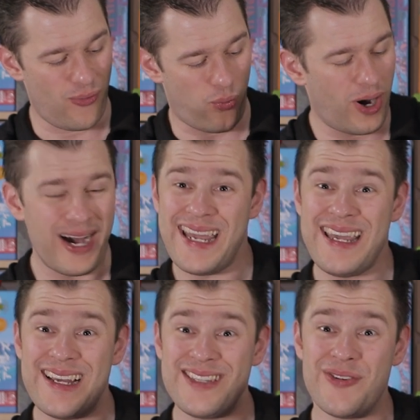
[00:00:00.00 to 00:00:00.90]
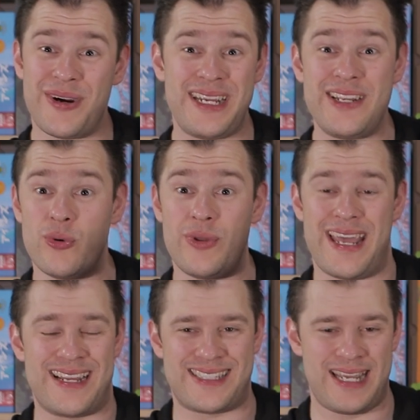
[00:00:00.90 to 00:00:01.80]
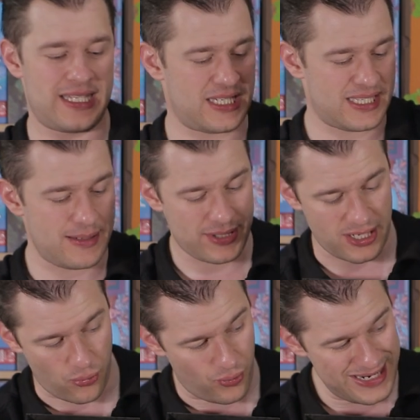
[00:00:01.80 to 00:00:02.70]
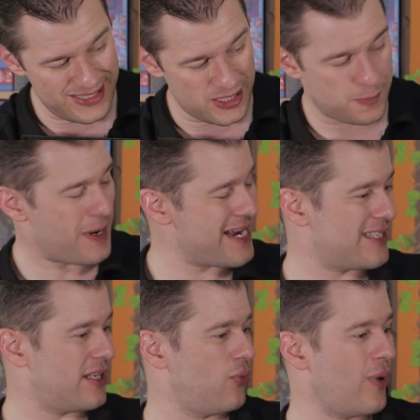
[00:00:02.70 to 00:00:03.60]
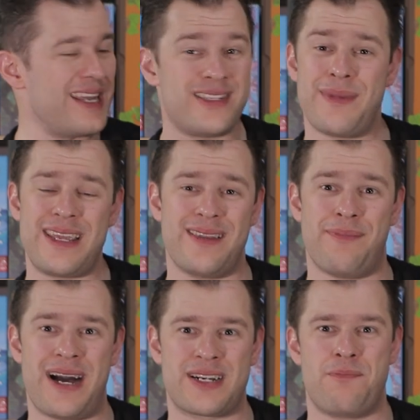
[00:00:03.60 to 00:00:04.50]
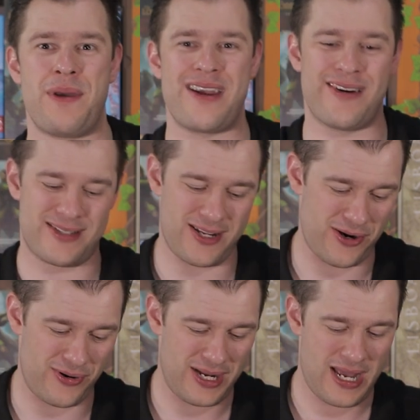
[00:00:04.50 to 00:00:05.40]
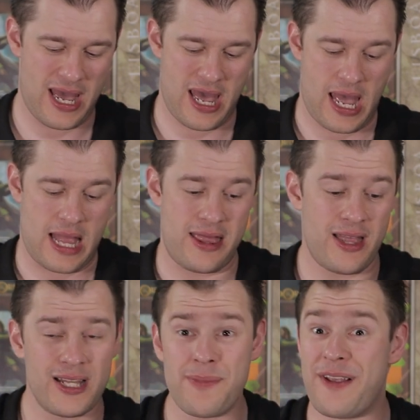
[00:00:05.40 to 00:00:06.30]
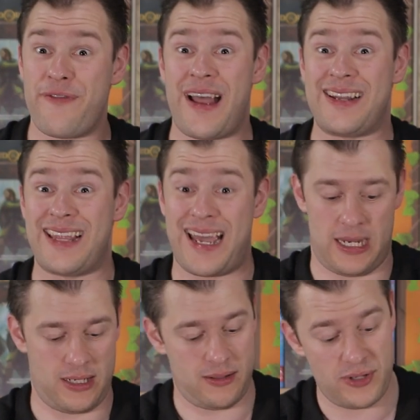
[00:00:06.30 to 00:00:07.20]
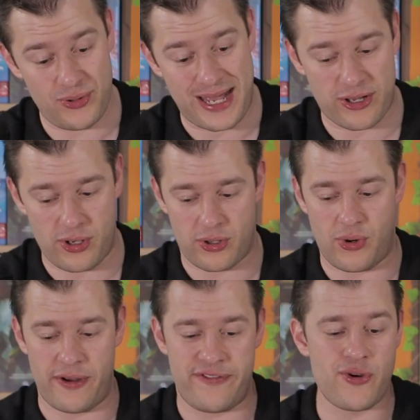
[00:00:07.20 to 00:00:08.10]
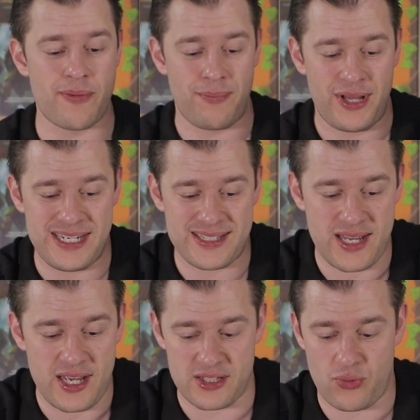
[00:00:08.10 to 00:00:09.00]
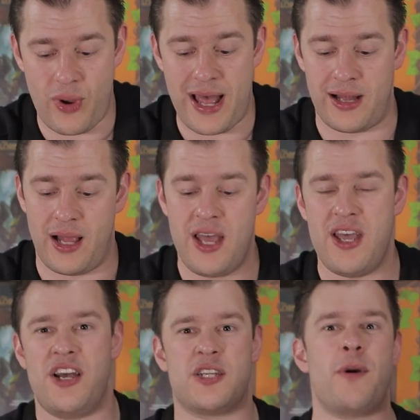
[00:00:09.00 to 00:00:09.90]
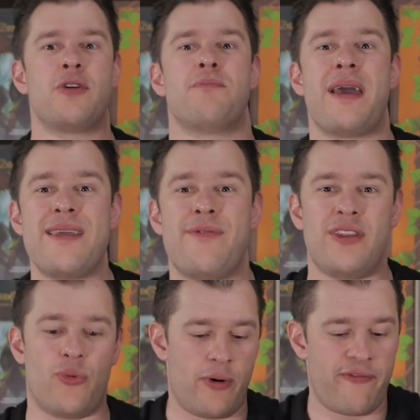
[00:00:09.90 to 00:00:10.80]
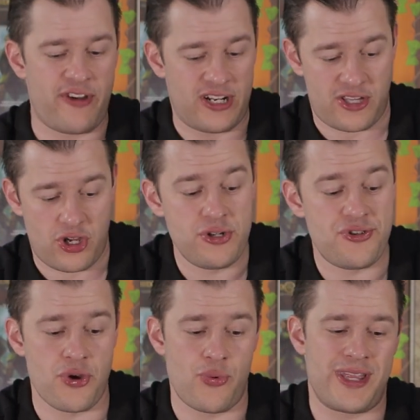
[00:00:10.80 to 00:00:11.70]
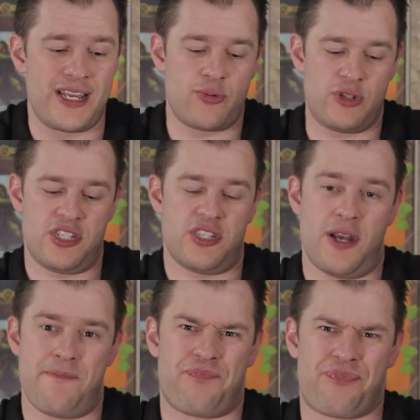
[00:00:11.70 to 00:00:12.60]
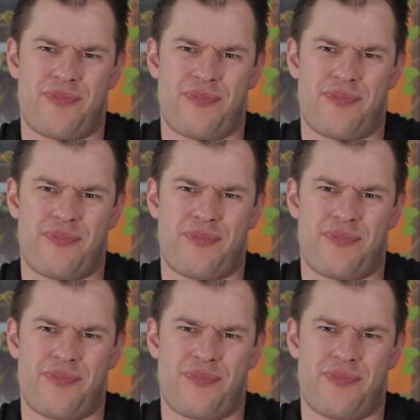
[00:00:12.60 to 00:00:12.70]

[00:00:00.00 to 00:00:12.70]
Why do I need all this? It just seems like a waste of space and a way to make the box bigger. So, not a big fan of that, and I know that got quite a few complaints as well. I suppose maybe the one thing I could do with this, which is, well,